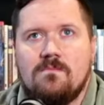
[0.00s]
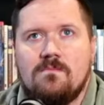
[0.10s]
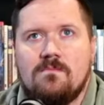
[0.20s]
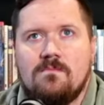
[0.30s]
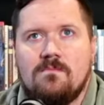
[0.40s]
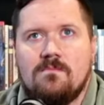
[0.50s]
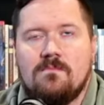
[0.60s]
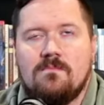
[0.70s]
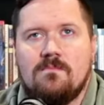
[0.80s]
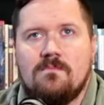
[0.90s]

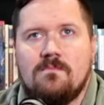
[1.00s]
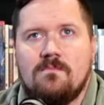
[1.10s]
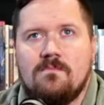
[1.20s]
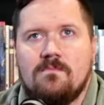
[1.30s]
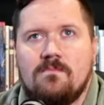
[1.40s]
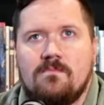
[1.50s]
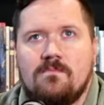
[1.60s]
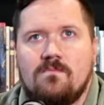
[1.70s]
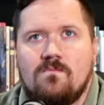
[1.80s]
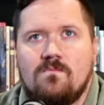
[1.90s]

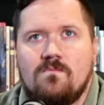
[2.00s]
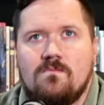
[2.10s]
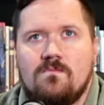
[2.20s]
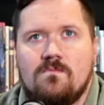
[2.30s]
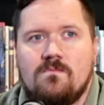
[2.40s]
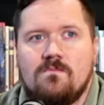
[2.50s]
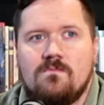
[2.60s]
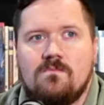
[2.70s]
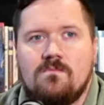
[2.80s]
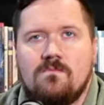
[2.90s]

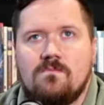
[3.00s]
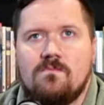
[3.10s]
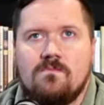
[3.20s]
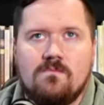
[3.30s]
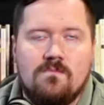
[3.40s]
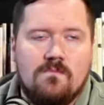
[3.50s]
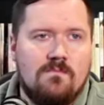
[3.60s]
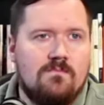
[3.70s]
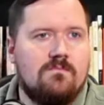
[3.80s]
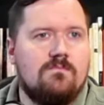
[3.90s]

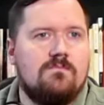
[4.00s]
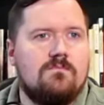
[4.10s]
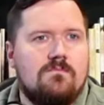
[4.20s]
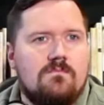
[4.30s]
[no speech]